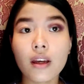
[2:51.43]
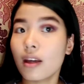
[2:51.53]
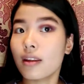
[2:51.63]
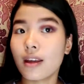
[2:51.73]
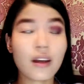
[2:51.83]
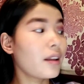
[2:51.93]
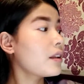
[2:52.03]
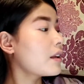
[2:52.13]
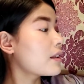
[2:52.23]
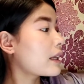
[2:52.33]
and then
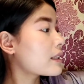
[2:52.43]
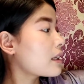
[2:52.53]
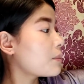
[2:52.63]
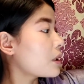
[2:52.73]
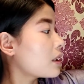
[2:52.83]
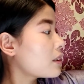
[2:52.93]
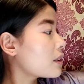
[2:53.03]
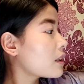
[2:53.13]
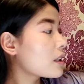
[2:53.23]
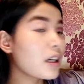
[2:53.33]
next up is
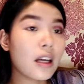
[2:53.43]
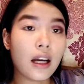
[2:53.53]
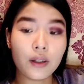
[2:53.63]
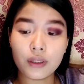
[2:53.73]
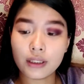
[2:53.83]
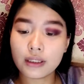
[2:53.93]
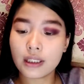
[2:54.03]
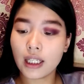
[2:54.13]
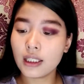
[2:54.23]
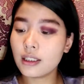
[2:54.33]
I will
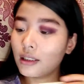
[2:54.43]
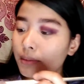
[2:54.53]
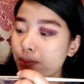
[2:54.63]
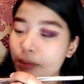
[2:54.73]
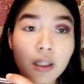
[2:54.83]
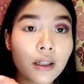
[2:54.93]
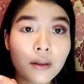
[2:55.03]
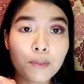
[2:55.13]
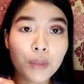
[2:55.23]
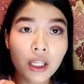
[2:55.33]
take the
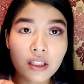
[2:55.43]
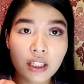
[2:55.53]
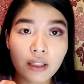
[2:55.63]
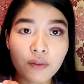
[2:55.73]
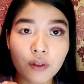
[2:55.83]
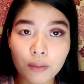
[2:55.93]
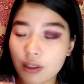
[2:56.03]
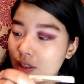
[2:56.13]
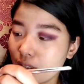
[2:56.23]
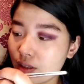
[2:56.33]
pink shade from the
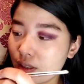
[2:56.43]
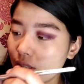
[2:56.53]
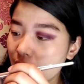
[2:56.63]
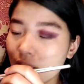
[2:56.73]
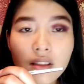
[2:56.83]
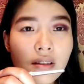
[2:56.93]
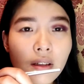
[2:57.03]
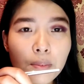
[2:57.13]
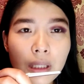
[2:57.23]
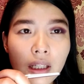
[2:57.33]
center. This is
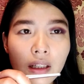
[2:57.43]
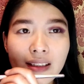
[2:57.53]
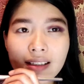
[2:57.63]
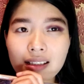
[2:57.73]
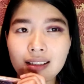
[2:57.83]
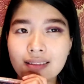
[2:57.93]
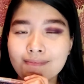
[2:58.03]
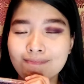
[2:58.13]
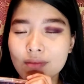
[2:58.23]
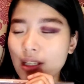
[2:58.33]
not pink, this is not
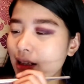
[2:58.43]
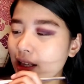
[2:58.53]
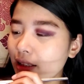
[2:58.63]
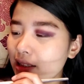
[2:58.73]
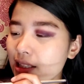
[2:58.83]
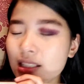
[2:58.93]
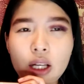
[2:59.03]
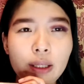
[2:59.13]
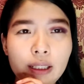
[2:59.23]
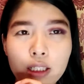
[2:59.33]
like, this is
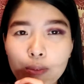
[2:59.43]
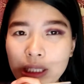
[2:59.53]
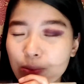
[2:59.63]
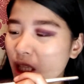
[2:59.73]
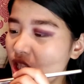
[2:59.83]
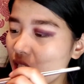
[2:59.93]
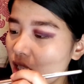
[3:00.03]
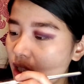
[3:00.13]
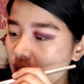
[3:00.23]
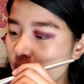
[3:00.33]
a little bit peachy,
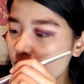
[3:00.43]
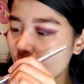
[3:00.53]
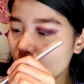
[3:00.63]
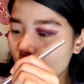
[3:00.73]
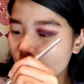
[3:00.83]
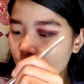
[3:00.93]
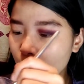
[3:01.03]
or